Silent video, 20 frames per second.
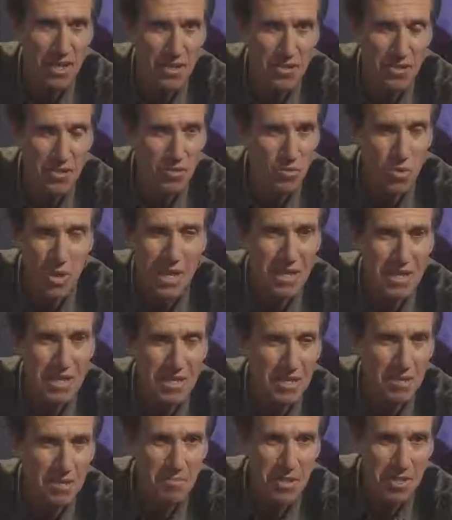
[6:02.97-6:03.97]
So why
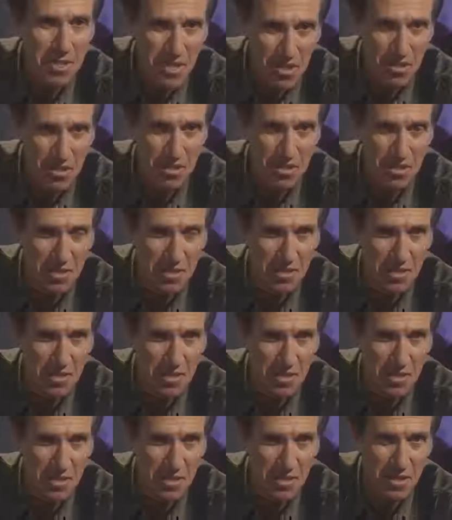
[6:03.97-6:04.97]
this precision?
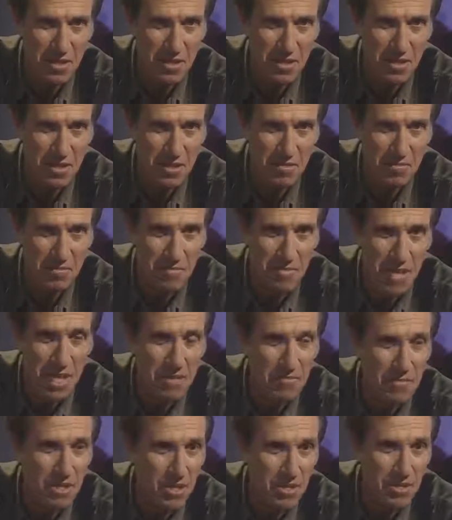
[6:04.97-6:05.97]

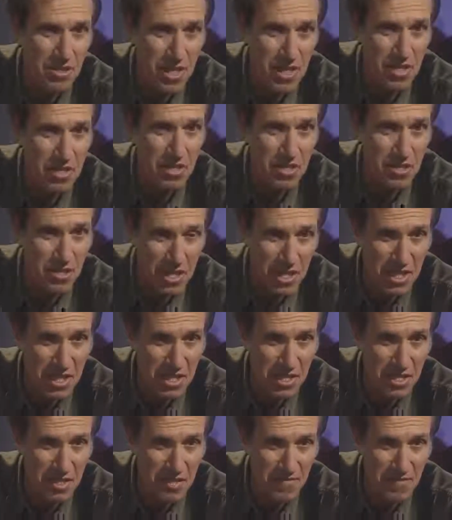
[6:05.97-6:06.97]
I'm a construction
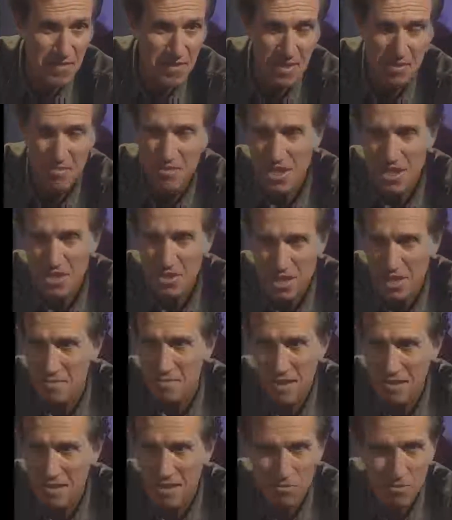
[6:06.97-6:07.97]
engineer. Well, actually,
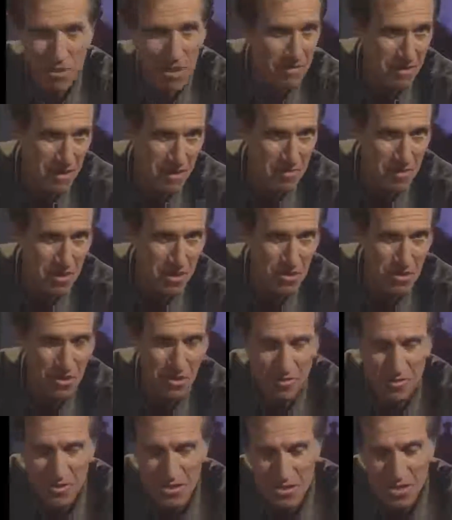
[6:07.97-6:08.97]
I'll waffle him because you
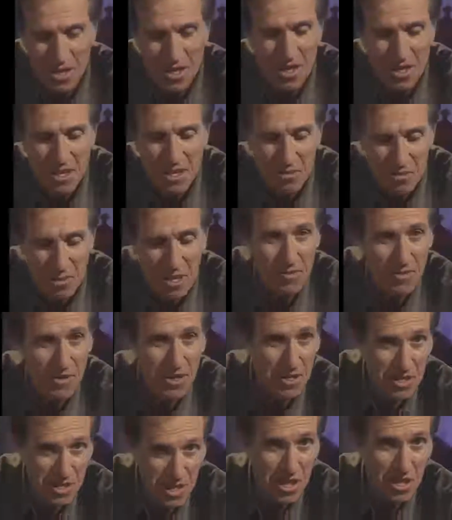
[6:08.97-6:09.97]
don't have a voice. Well,
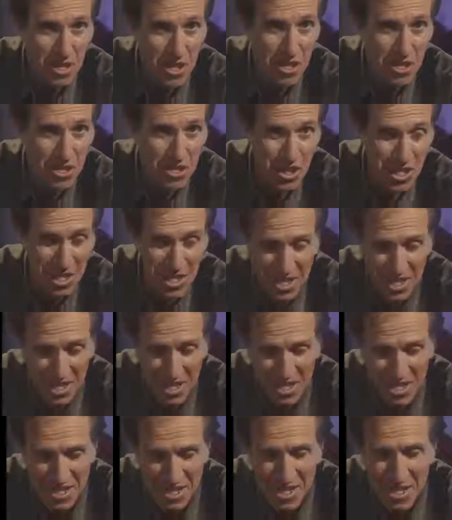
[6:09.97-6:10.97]
for a construction
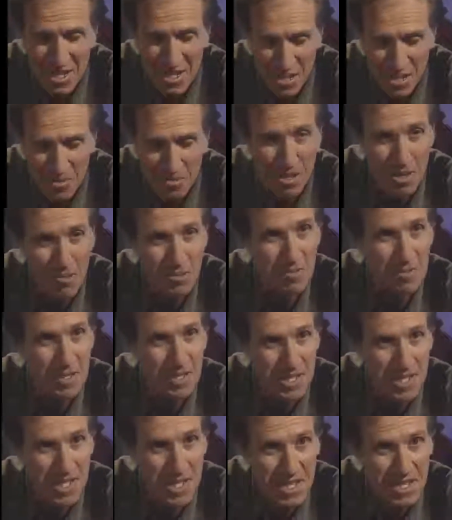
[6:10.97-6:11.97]
engineer, the problem
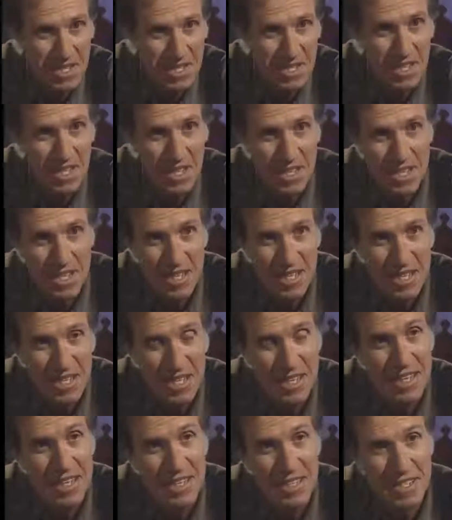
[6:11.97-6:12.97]
is this,
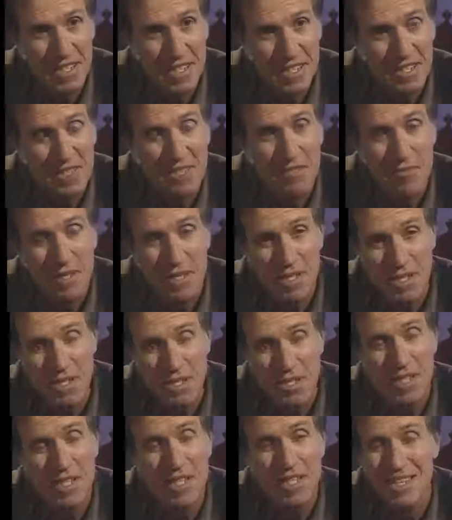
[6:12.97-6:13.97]
is that the
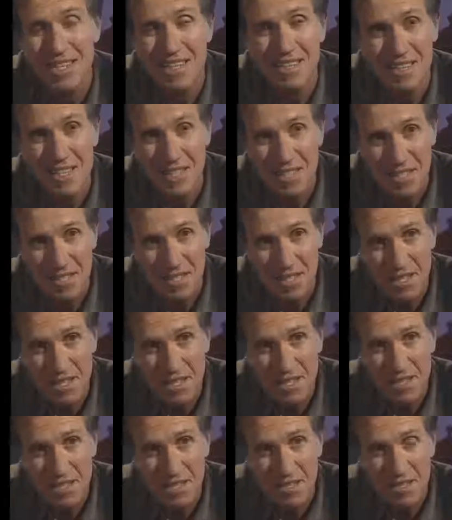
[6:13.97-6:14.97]
precision is
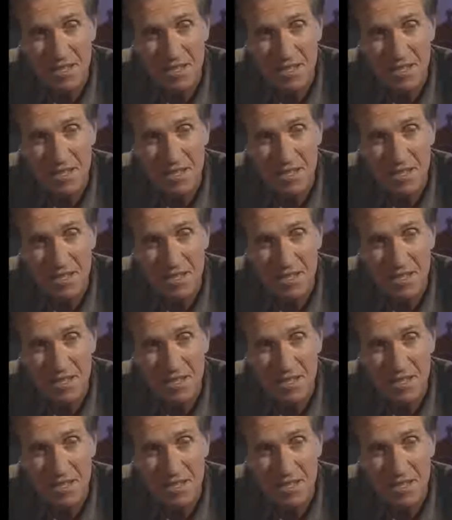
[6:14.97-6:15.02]
unnecessary.